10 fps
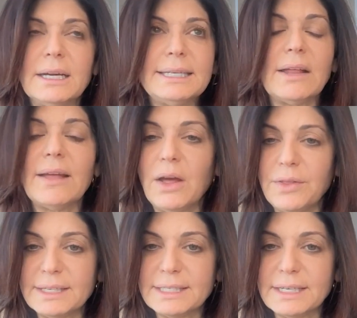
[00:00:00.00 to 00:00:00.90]
Telehealth
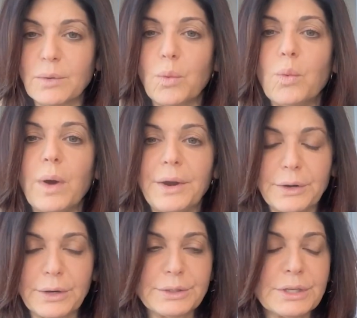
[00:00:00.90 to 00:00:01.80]
has done
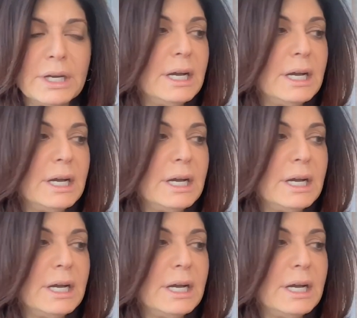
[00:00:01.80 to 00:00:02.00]
wonders.